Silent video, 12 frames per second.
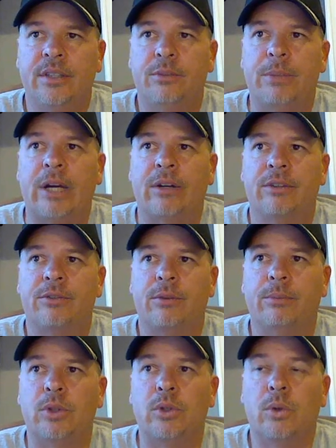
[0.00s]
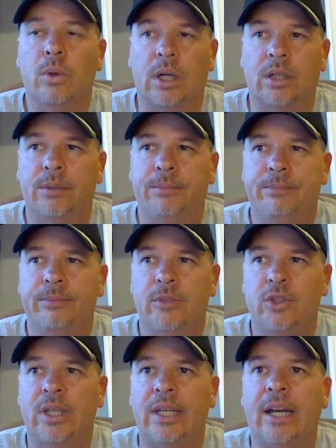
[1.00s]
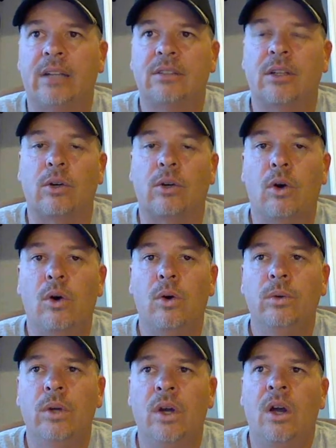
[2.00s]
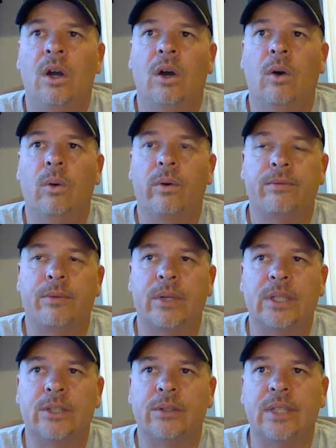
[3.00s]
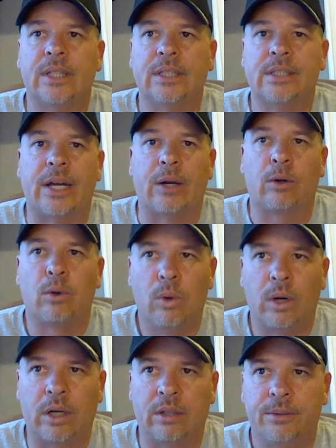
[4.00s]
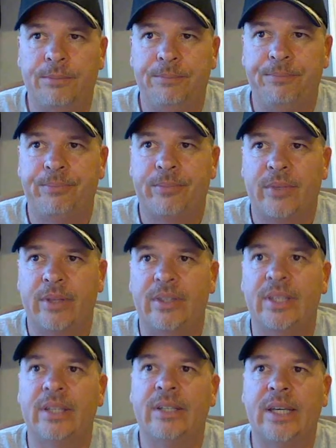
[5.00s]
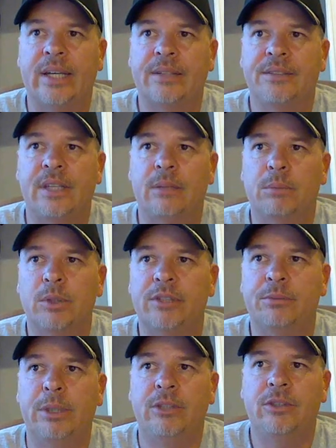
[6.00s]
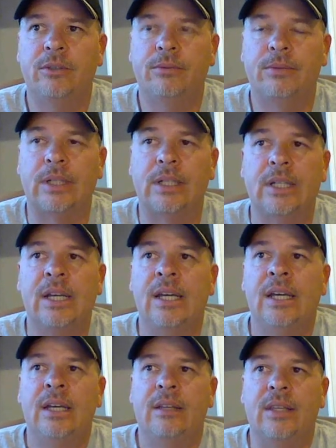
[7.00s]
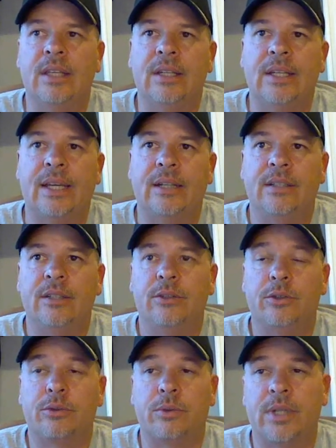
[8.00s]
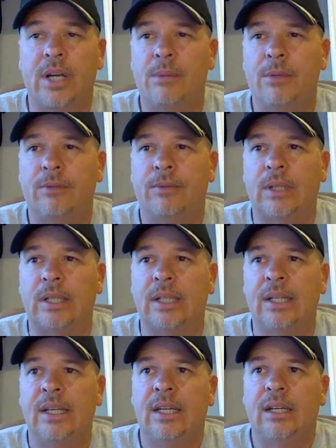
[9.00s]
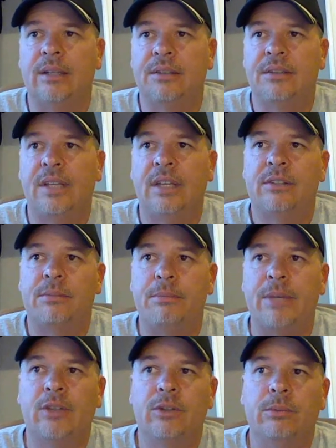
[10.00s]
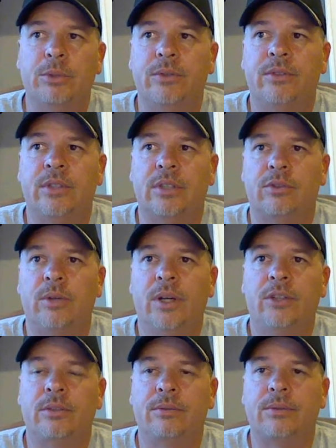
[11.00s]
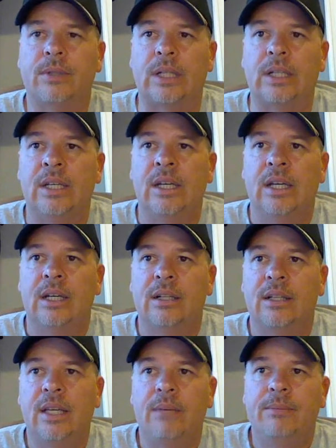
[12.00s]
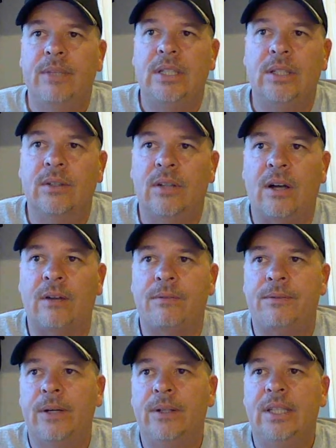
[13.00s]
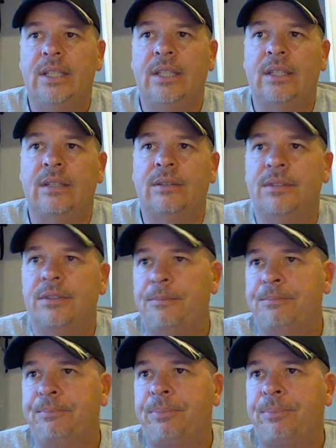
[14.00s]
such matters from New York. She can act on her own or refer it to the entire court. The Indiana State Police Pension Fund, the Indiana Teachers Retirement Fund, and the state's Major Moves Construction Fund claim the deal unfairly gives